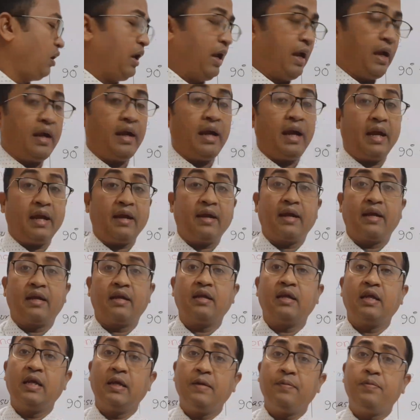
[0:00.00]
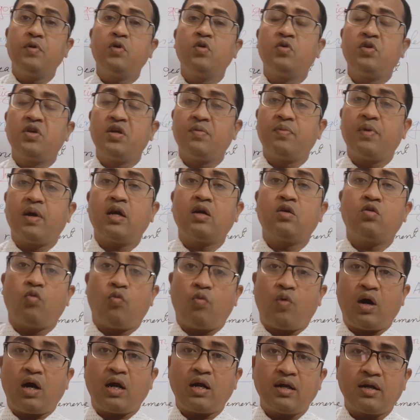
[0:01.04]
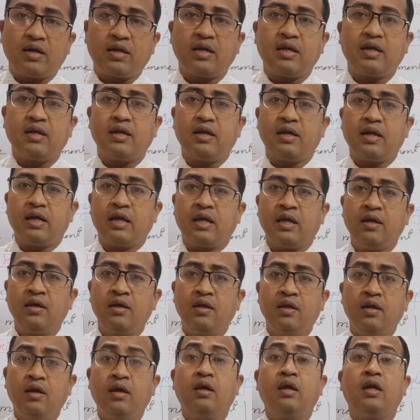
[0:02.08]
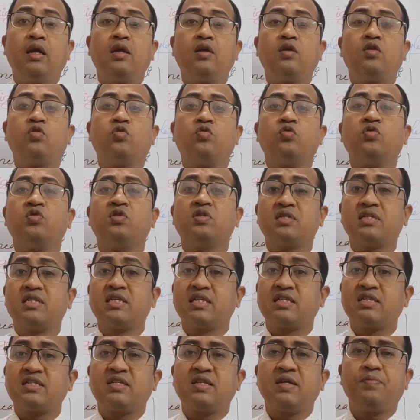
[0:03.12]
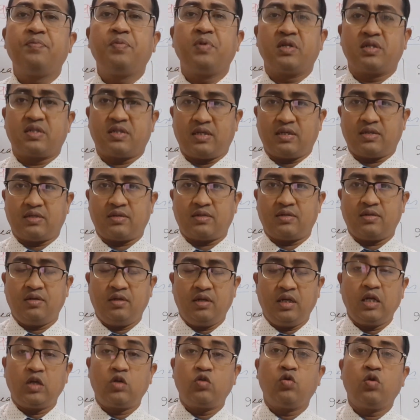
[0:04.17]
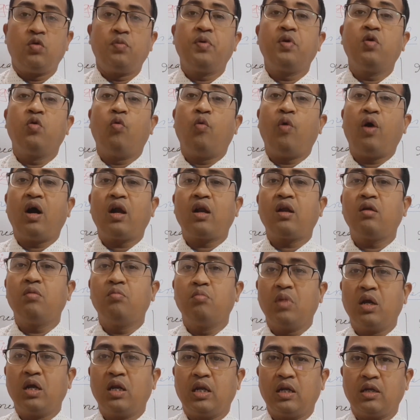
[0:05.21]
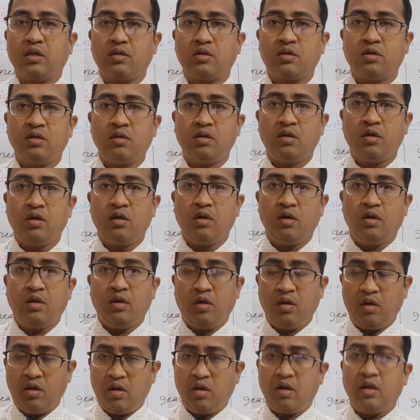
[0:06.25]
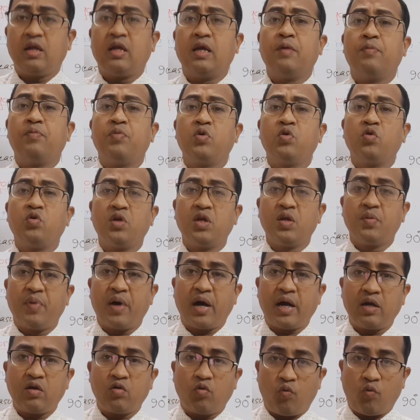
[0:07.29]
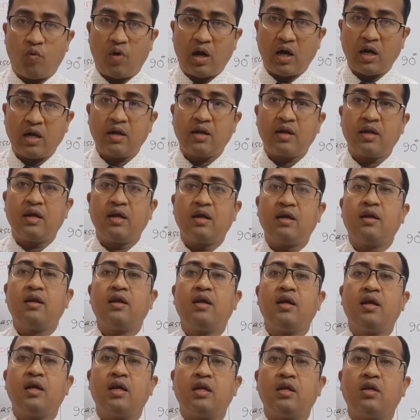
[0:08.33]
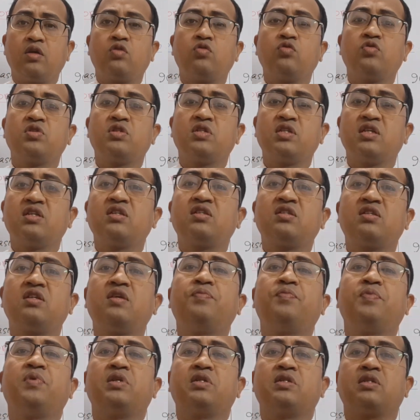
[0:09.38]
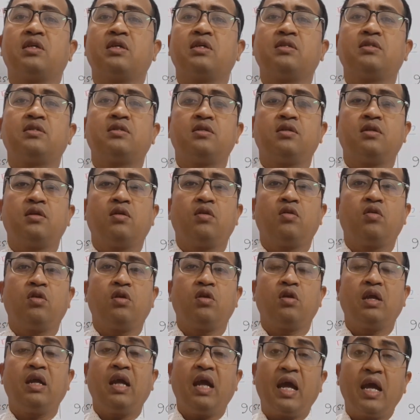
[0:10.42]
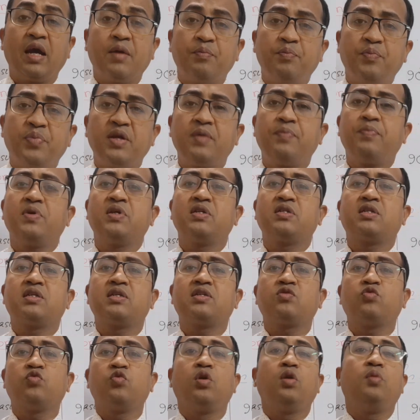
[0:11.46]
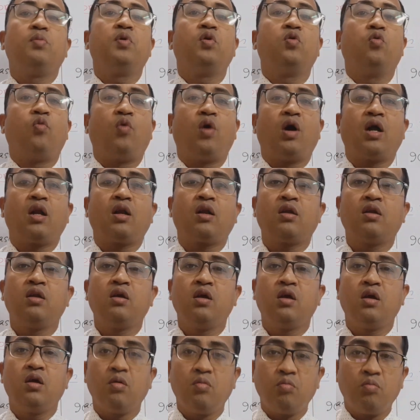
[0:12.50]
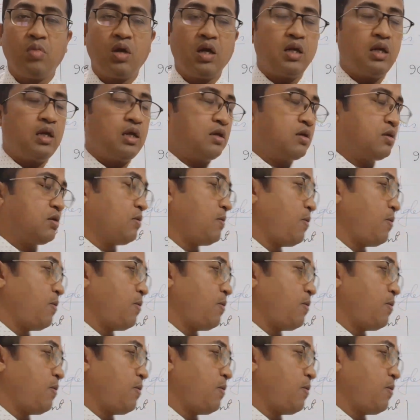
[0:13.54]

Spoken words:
Again, if you divide 1 degree into 60 pieces, it will be 1 minute. If you divide 1 degree into 60 pieces, every pieces will be 1 minute.